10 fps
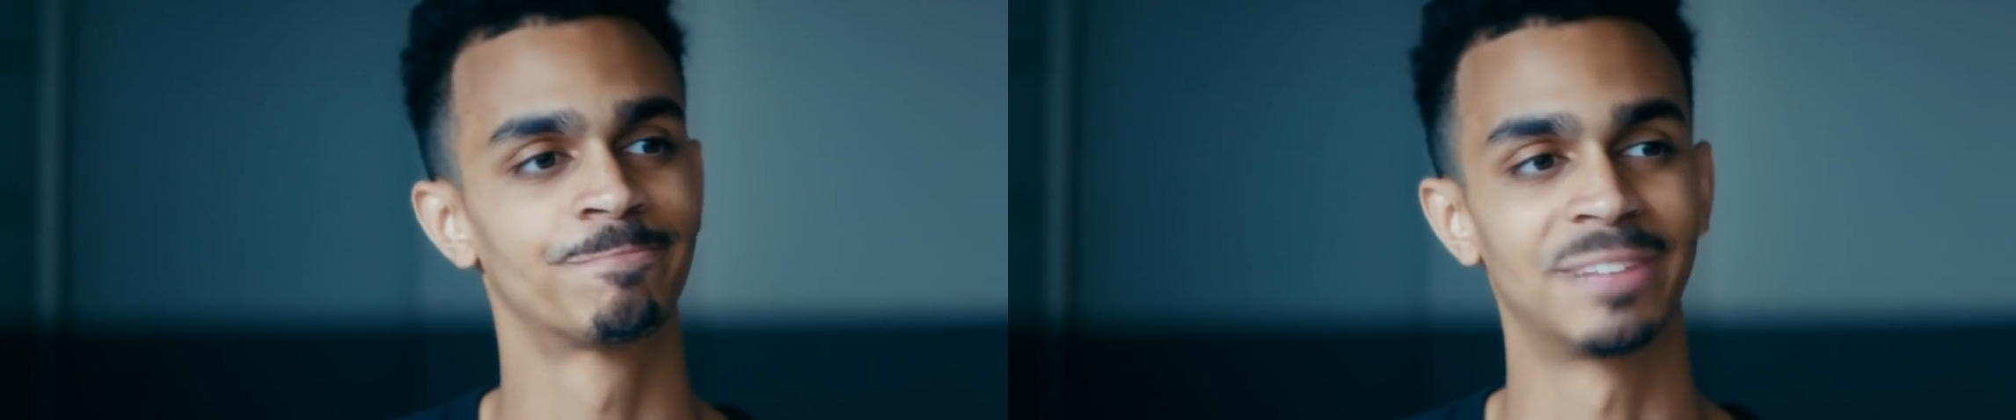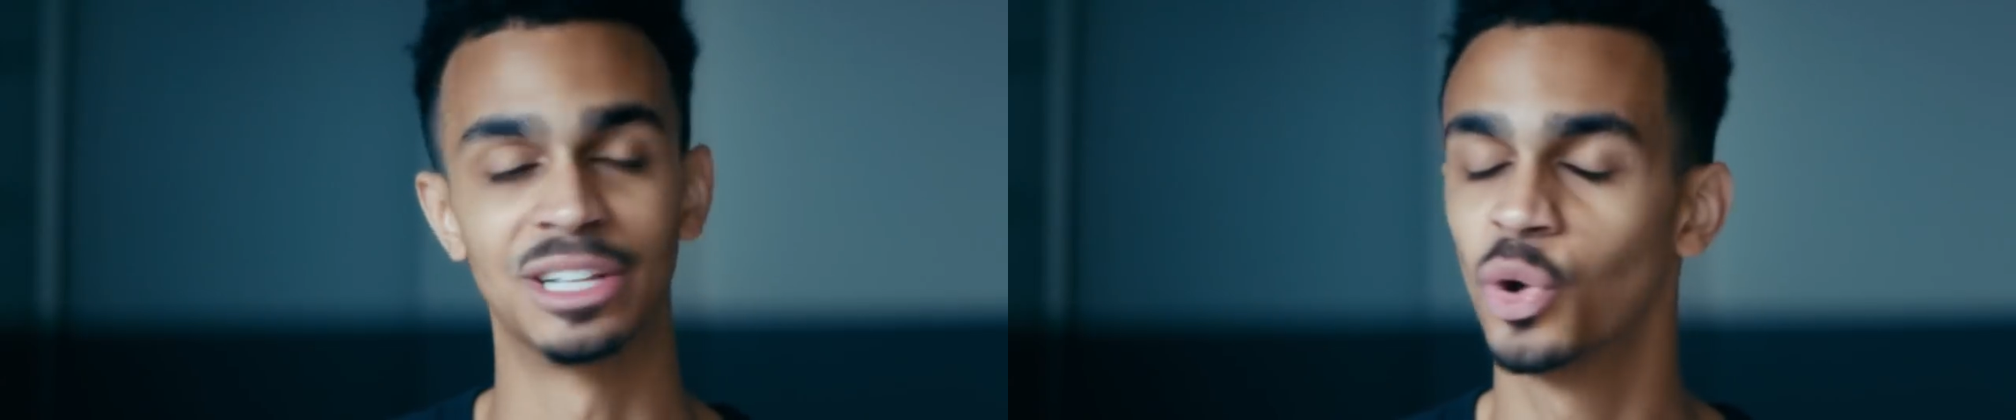
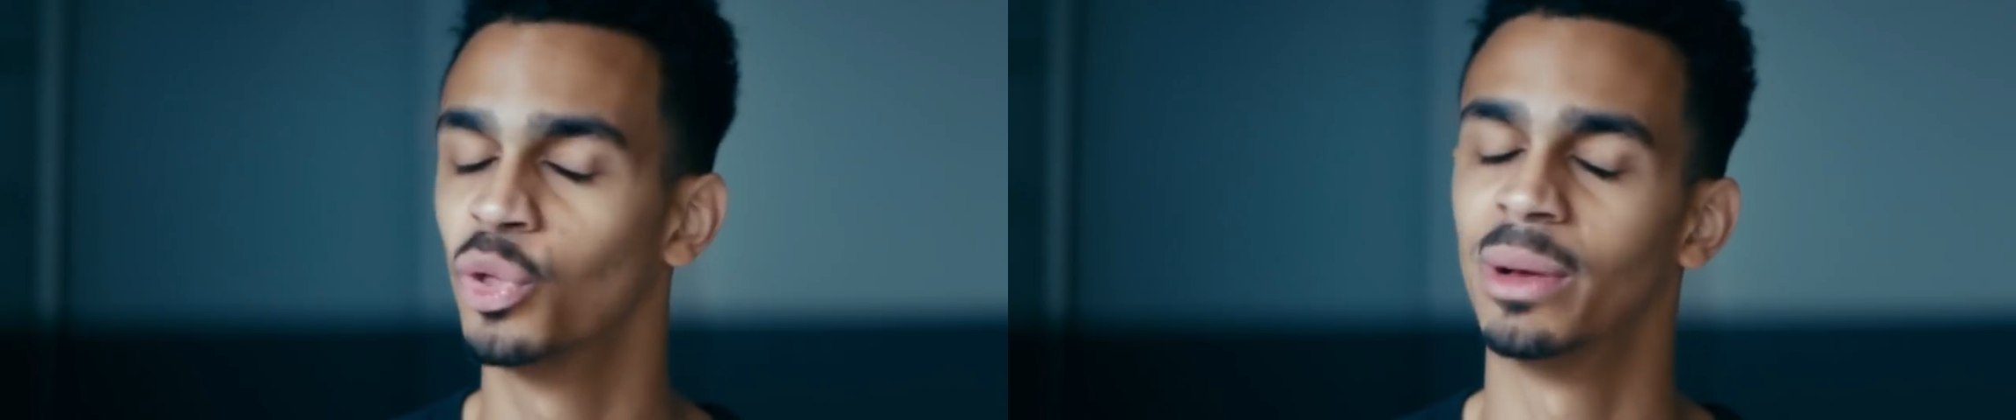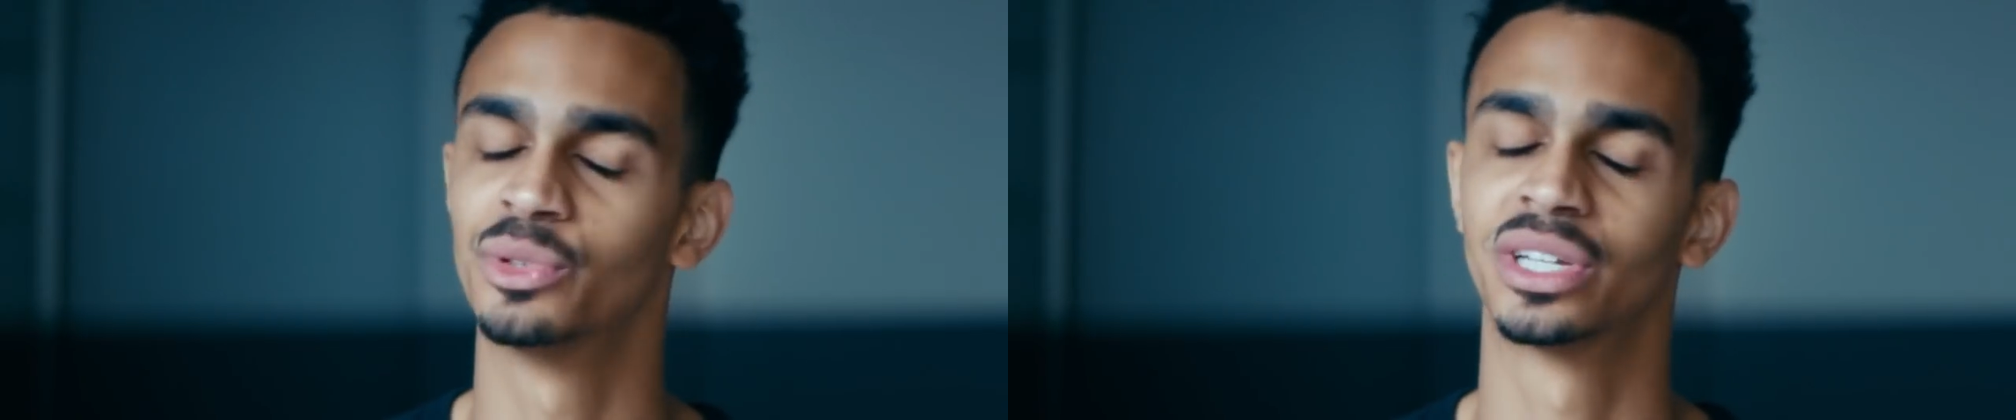I told
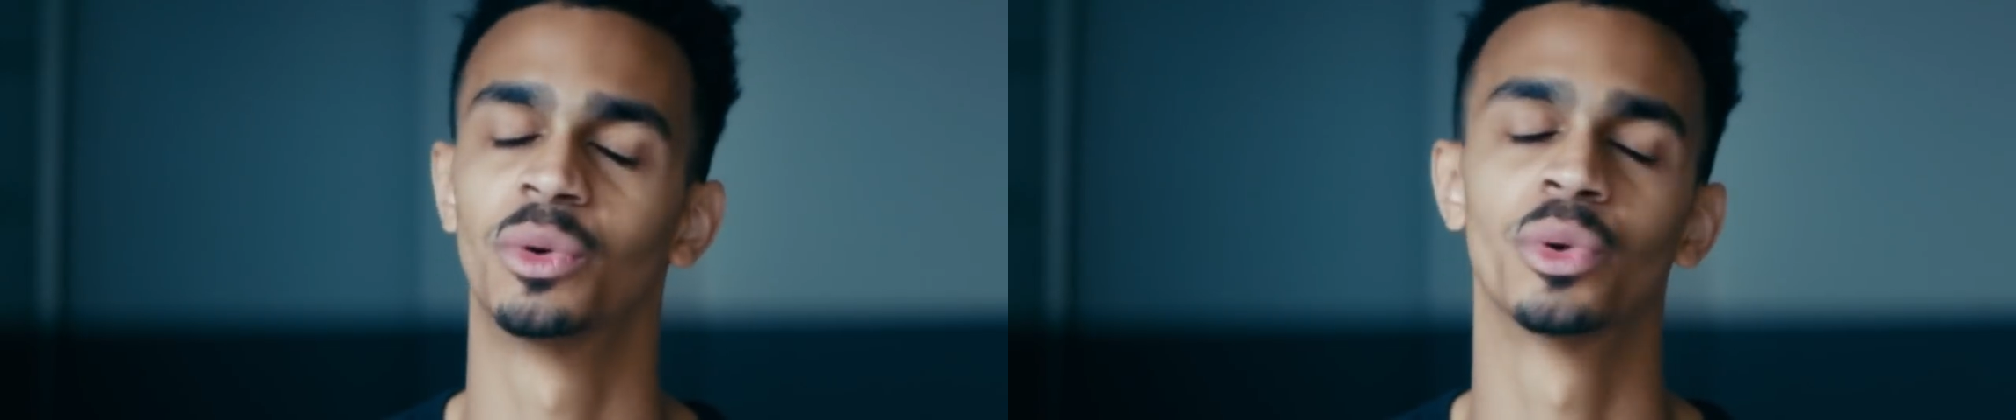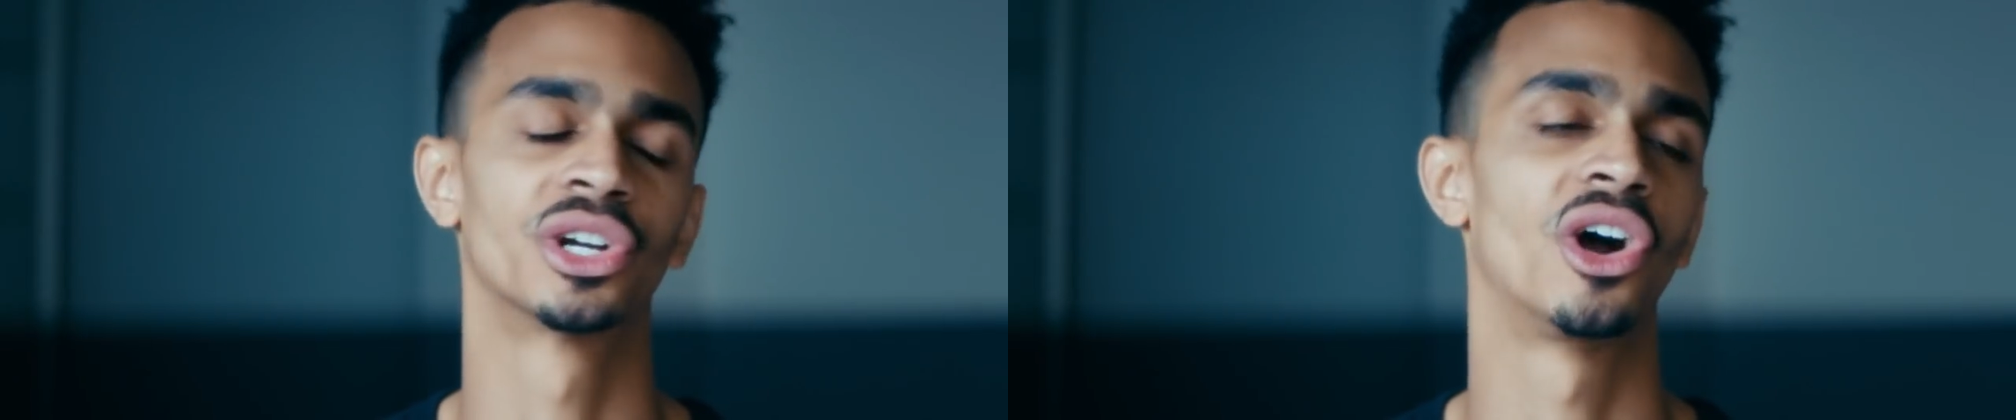him I was going to
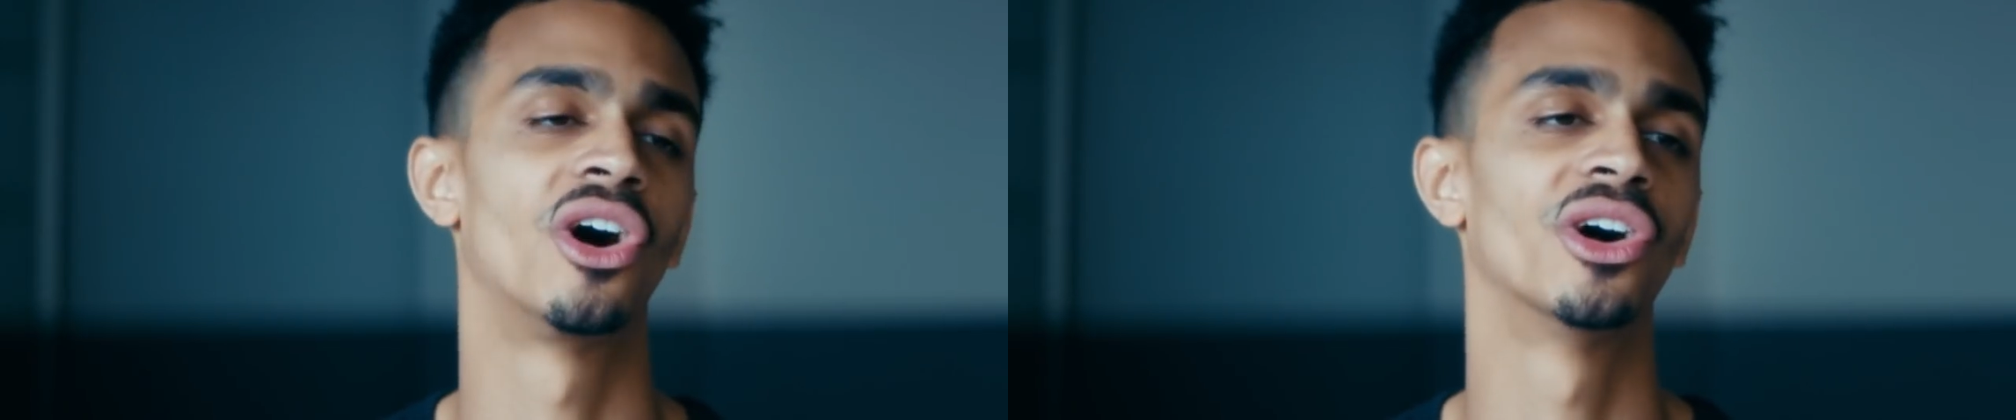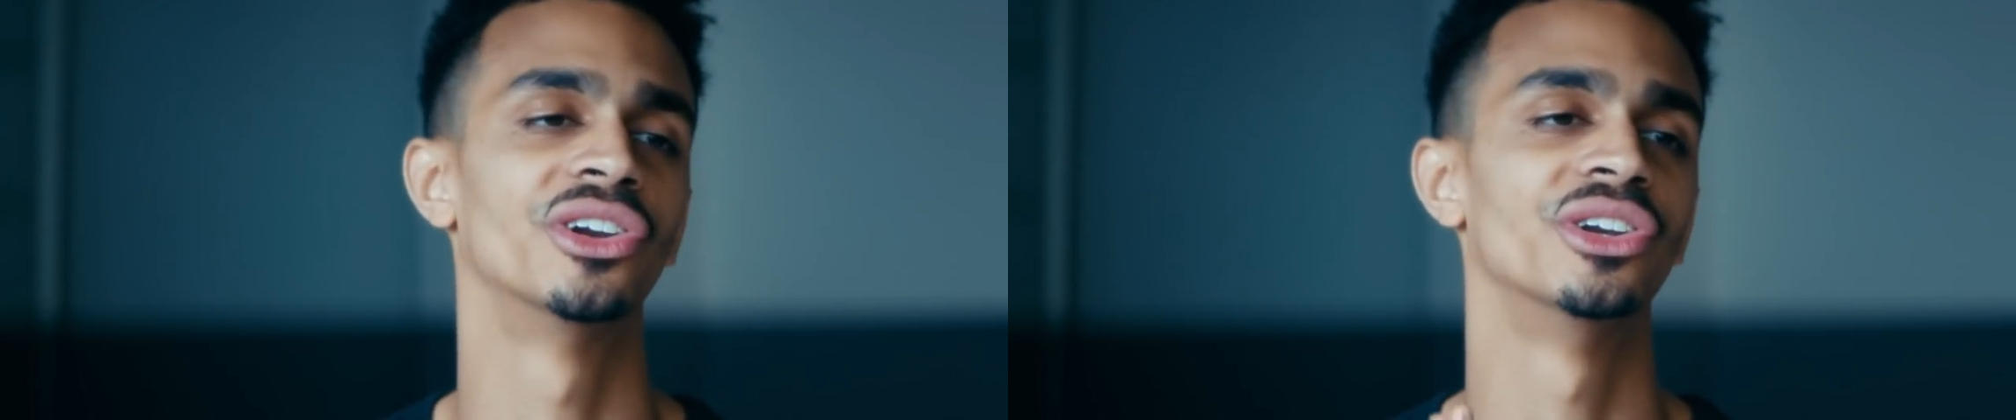work
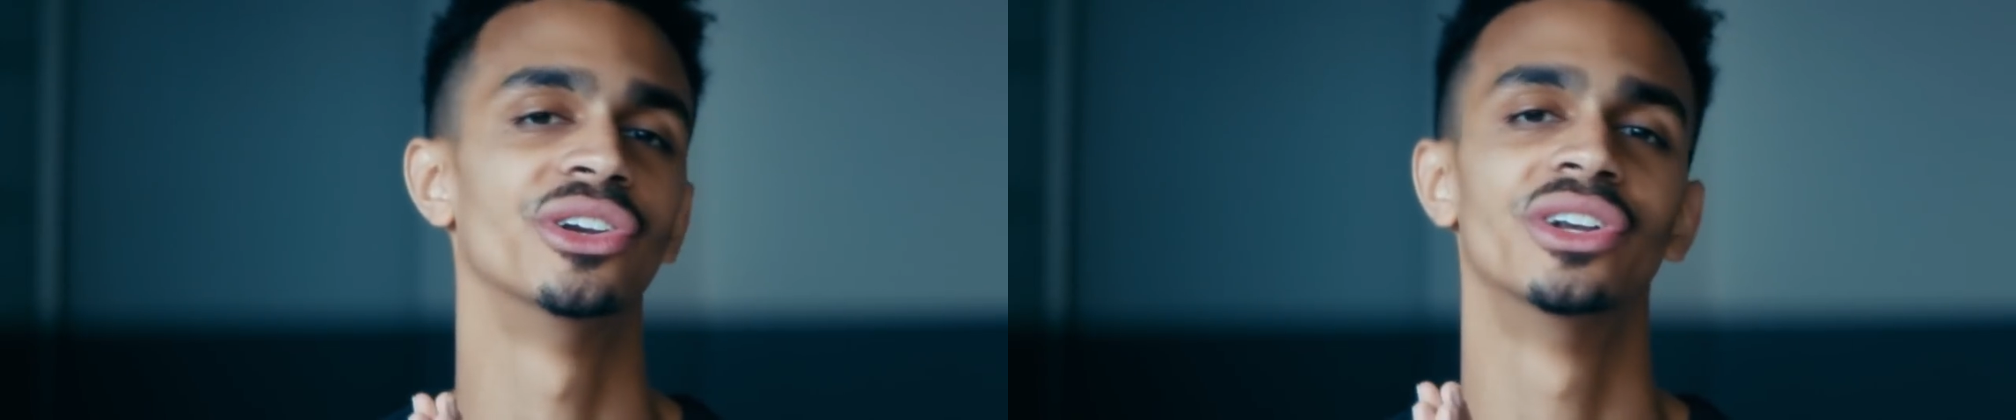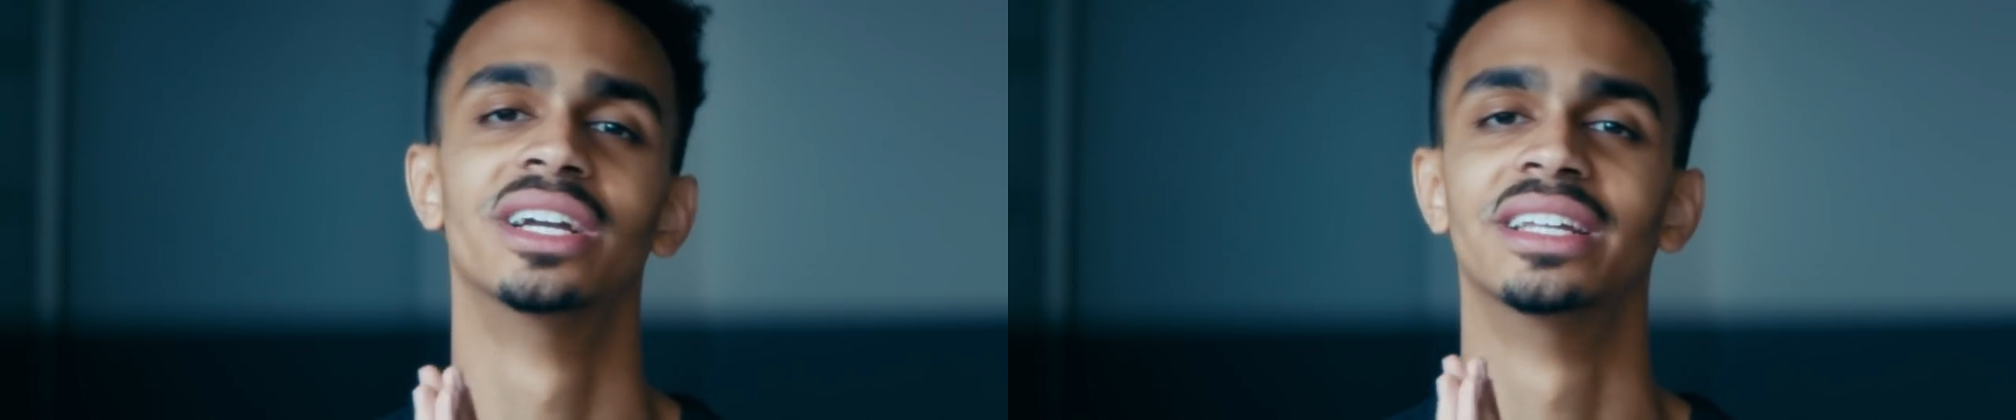harder